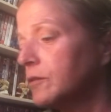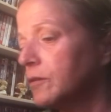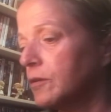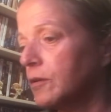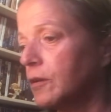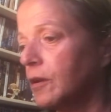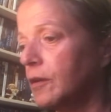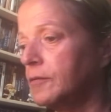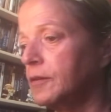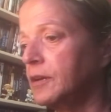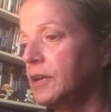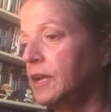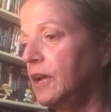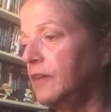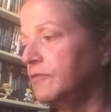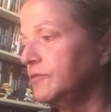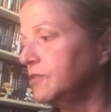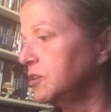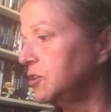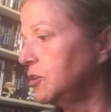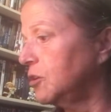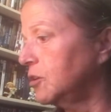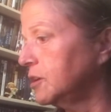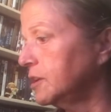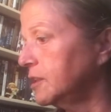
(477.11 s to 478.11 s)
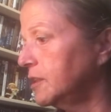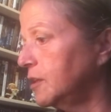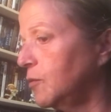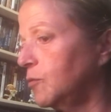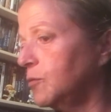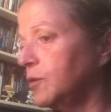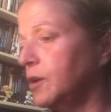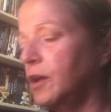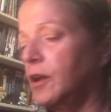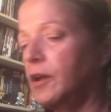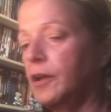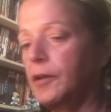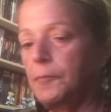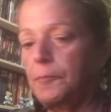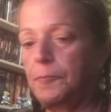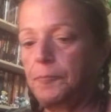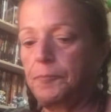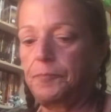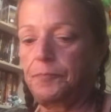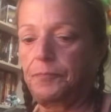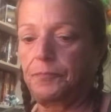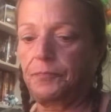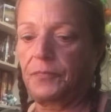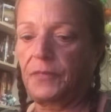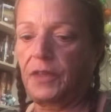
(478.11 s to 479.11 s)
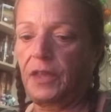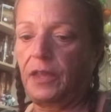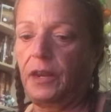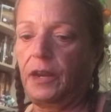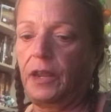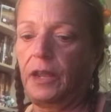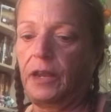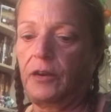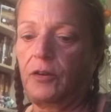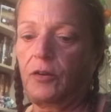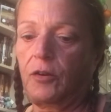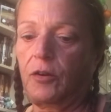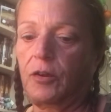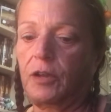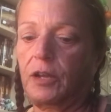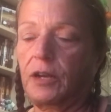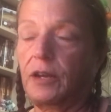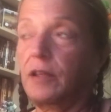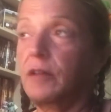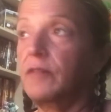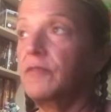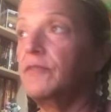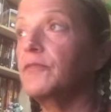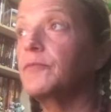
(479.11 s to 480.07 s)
I'm going to have to darken that one eye. It ain't dark enough.